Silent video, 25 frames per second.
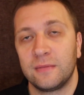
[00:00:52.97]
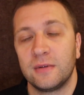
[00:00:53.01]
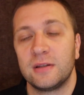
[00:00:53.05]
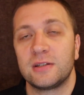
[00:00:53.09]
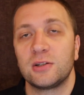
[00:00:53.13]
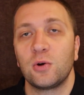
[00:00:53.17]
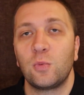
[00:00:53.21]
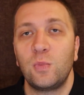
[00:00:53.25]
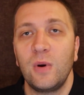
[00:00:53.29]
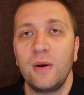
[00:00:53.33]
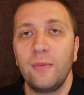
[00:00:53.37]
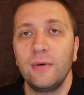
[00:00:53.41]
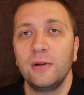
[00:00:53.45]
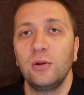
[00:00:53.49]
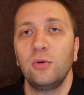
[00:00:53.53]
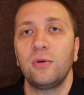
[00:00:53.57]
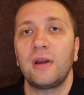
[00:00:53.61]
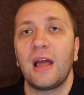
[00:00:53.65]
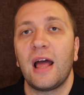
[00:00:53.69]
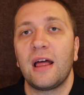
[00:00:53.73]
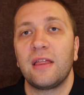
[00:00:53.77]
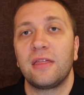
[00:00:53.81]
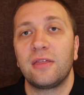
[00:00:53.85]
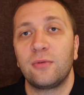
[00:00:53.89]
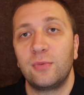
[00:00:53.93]
So we will look
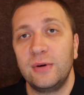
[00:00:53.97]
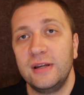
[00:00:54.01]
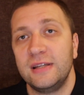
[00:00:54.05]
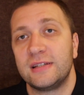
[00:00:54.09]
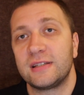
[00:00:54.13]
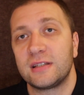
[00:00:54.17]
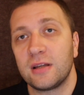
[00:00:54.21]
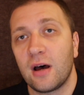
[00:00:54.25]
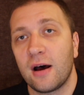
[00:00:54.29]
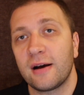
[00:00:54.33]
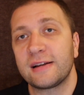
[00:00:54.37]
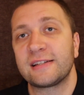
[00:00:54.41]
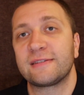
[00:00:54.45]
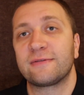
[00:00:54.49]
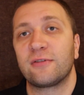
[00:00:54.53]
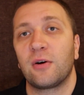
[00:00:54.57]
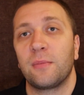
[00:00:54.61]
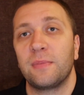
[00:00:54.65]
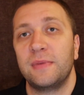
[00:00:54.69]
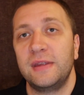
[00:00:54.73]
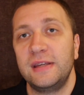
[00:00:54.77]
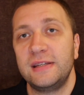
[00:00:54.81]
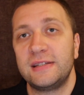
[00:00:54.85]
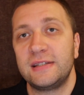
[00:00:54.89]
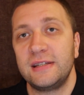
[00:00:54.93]
at 3 stocks
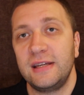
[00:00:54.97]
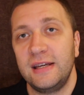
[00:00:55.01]
from this